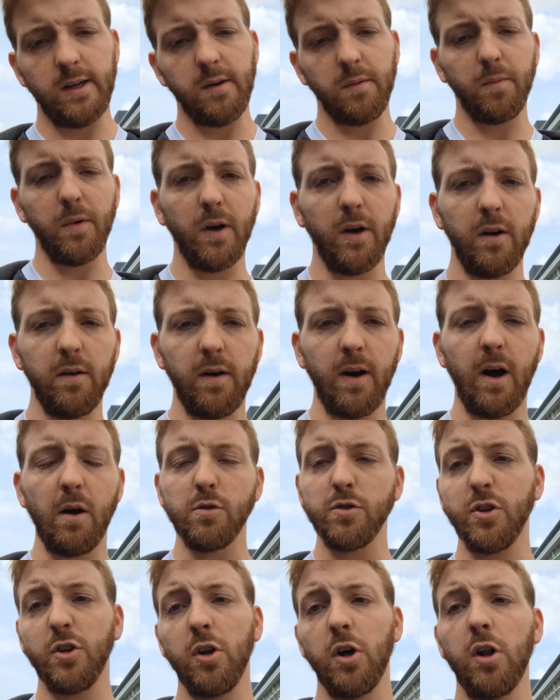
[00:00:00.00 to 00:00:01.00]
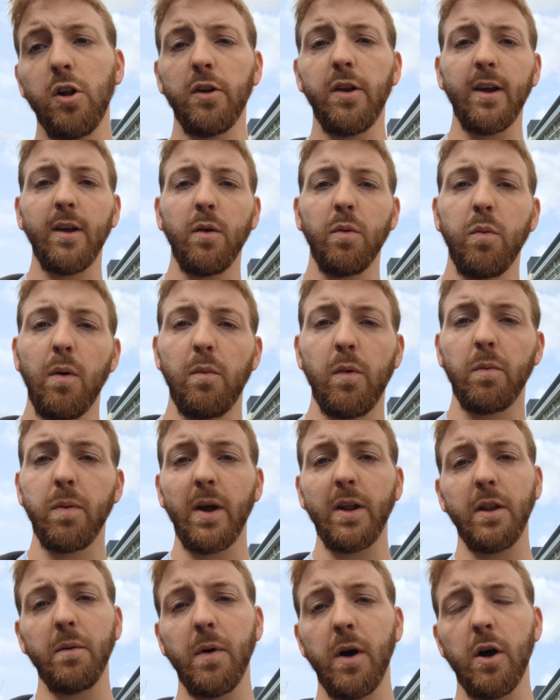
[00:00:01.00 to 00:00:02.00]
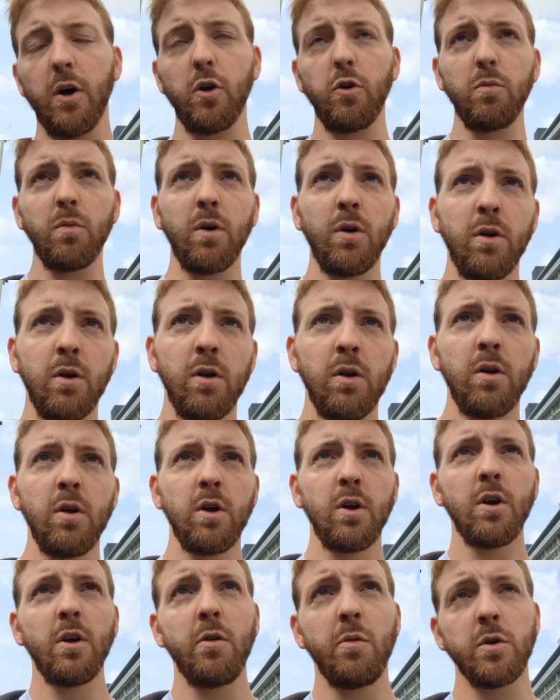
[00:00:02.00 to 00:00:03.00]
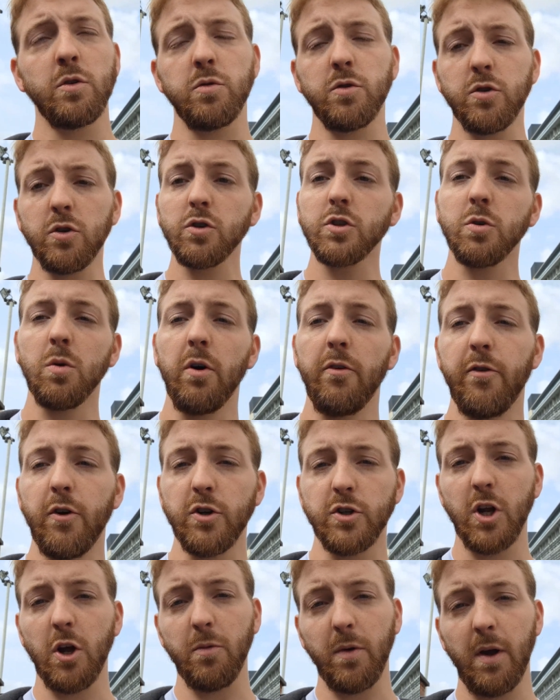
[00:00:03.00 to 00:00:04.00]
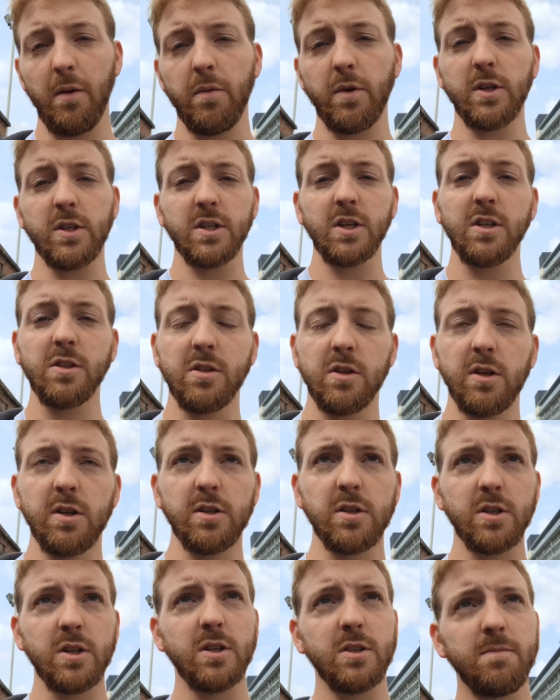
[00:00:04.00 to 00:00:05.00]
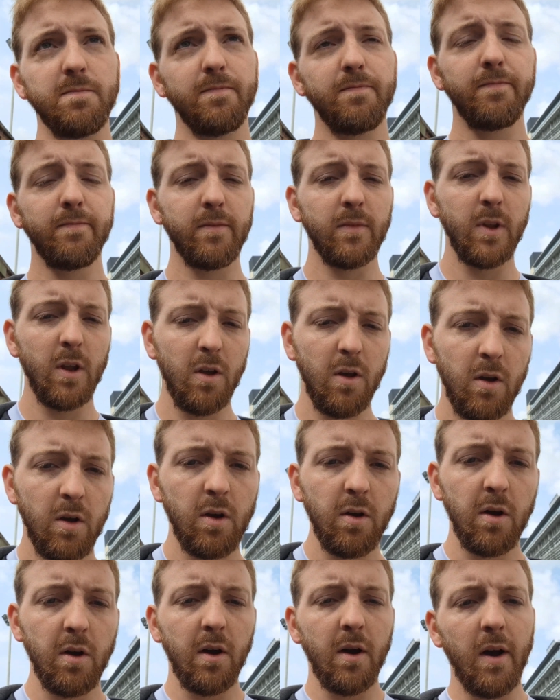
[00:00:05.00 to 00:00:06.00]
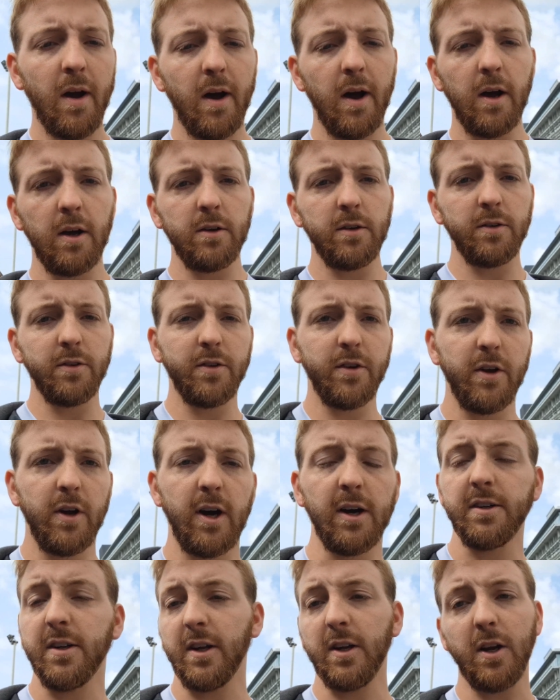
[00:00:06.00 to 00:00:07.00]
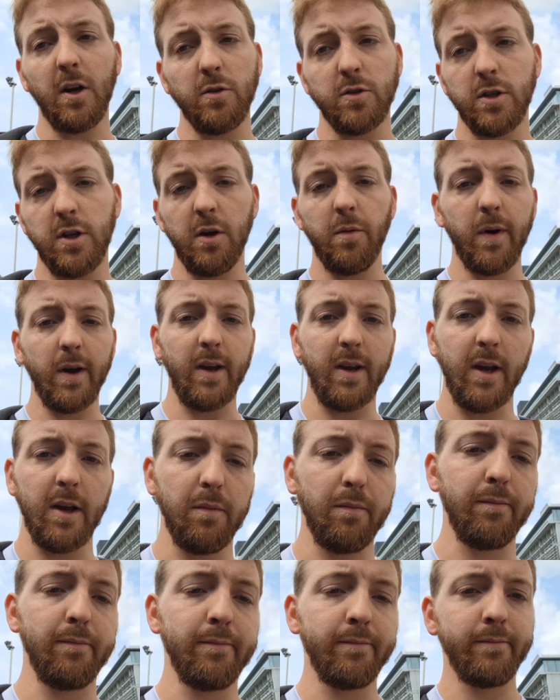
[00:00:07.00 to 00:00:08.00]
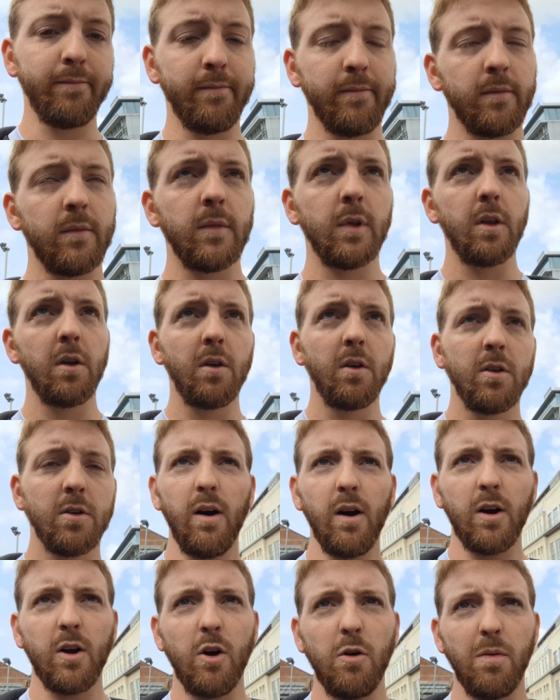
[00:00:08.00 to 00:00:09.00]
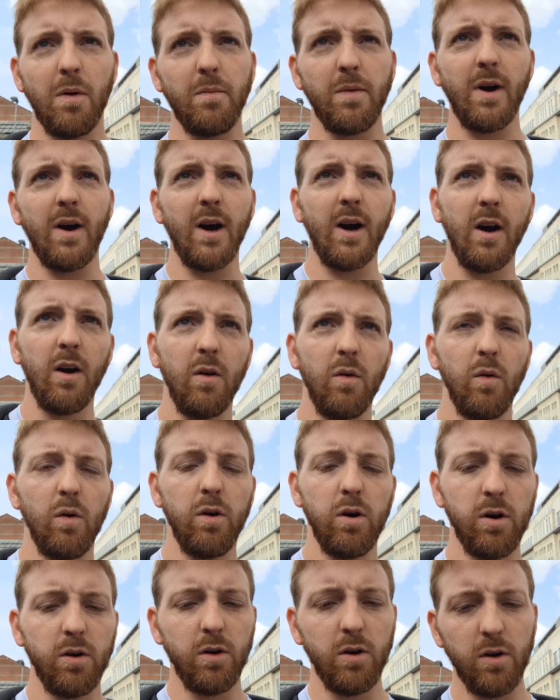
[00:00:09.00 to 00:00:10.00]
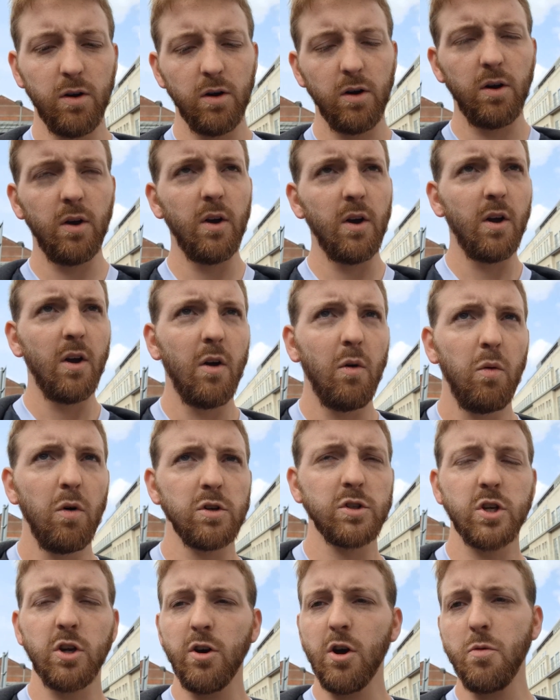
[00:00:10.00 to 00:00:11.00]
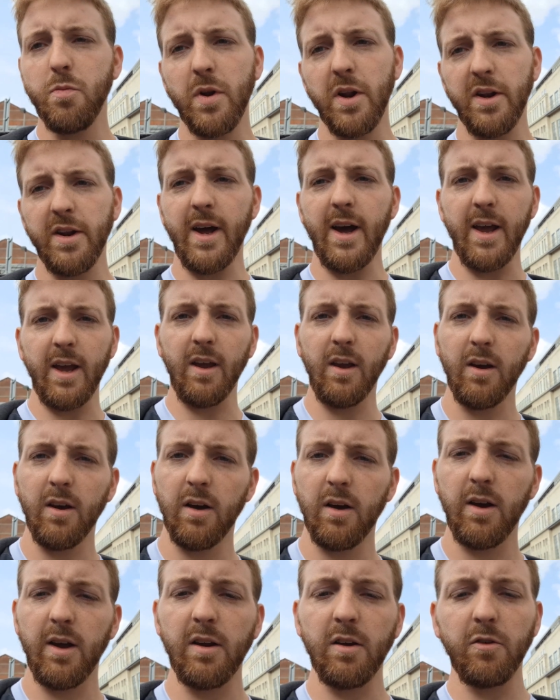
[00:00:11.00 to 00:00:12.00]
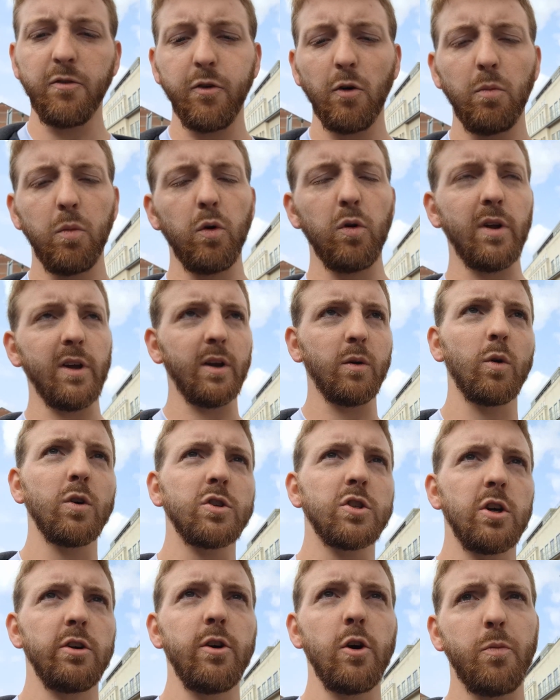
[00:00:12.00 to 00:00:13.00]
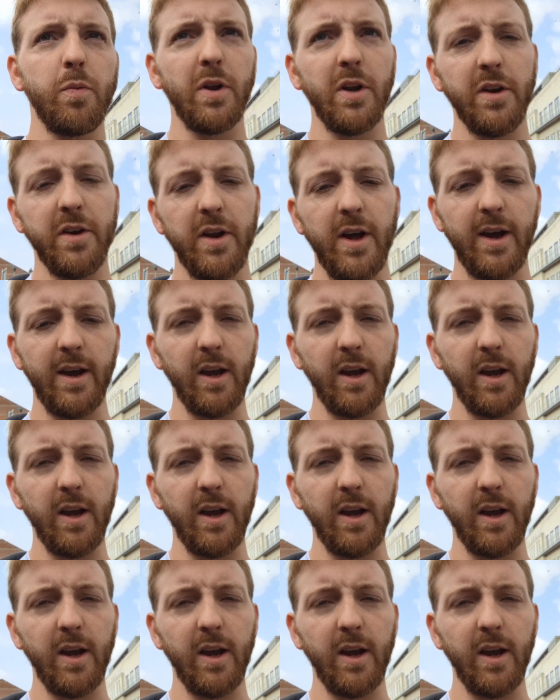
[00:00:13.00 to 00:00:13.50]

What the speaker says: but I was on holiday when we played them at home, which was also our first home game of the season that season, and I didn't go to the away game. I can't remember what's our opening day in the Football League, what's our opening